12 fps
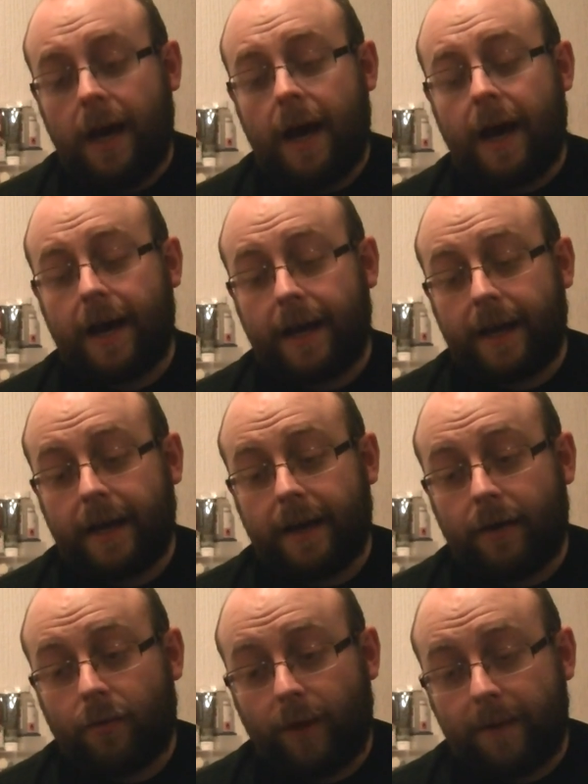I
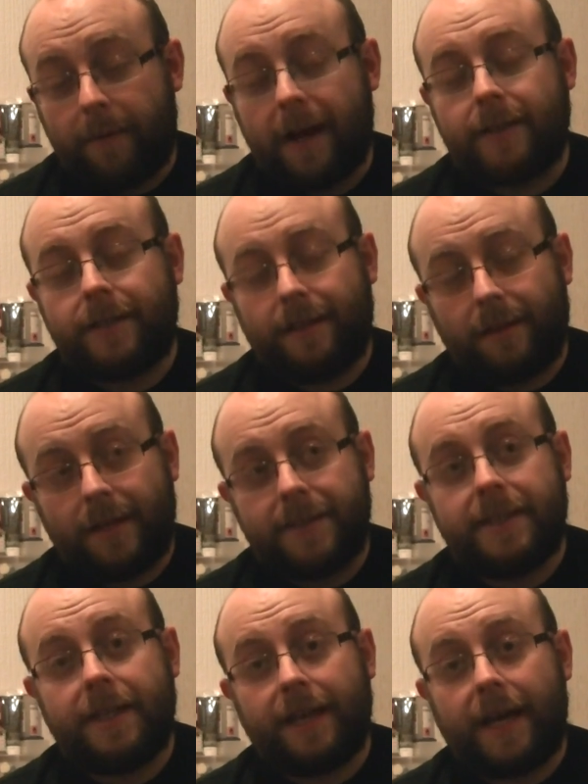went back to the
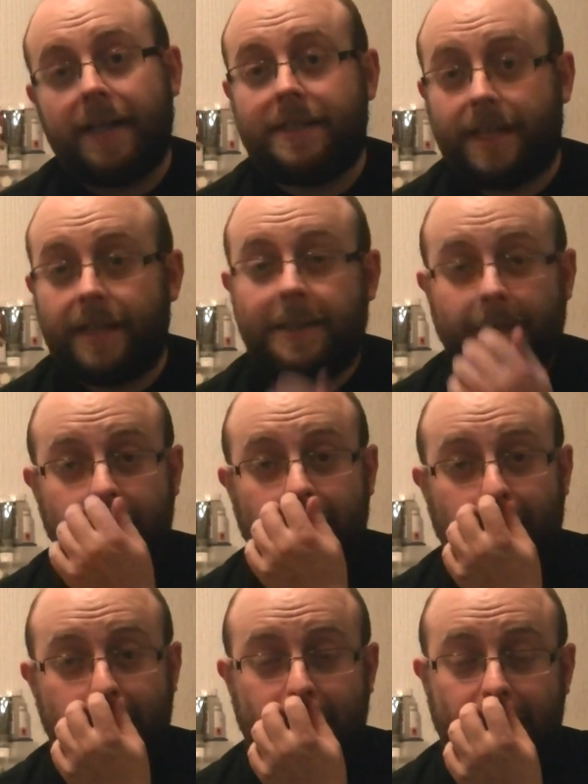list and the guy said he
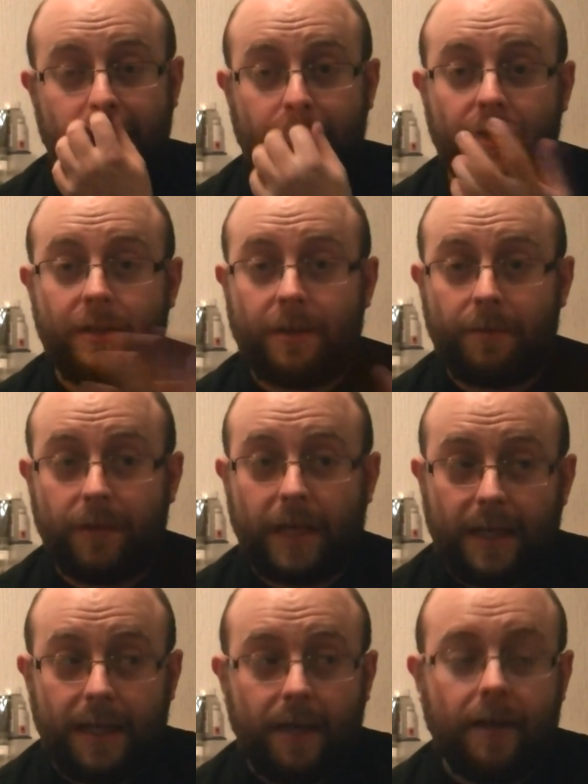liked the
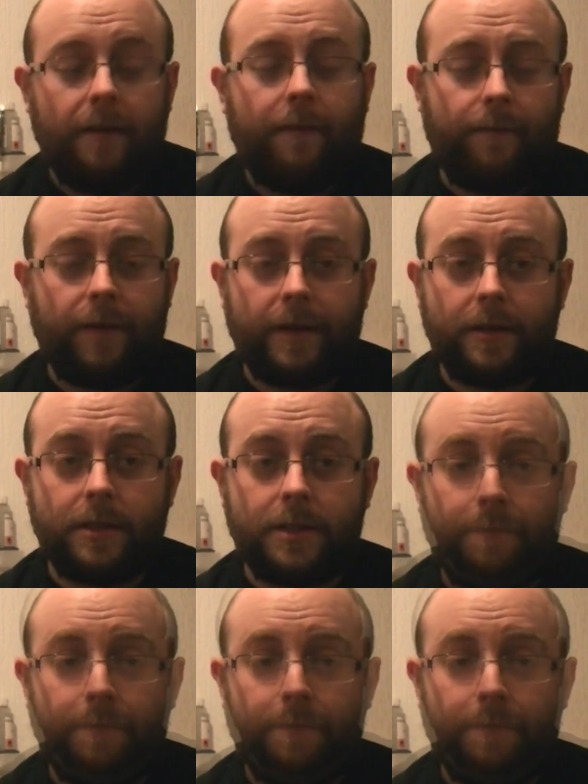WWE figures.